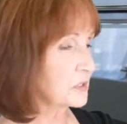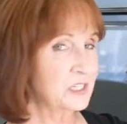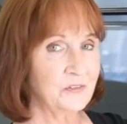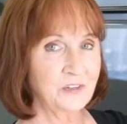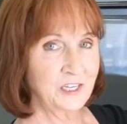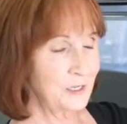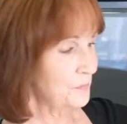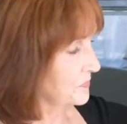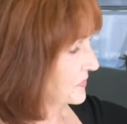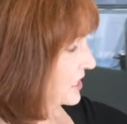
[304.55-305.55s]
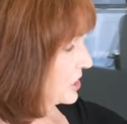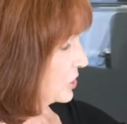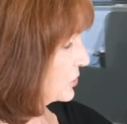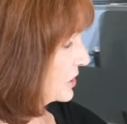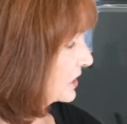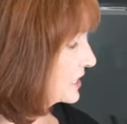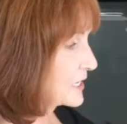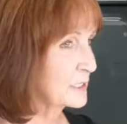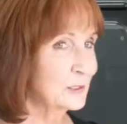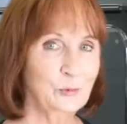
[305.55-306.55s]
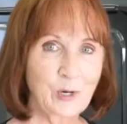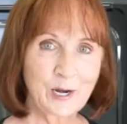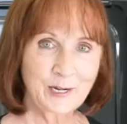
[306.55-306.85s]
TV. You can connect it right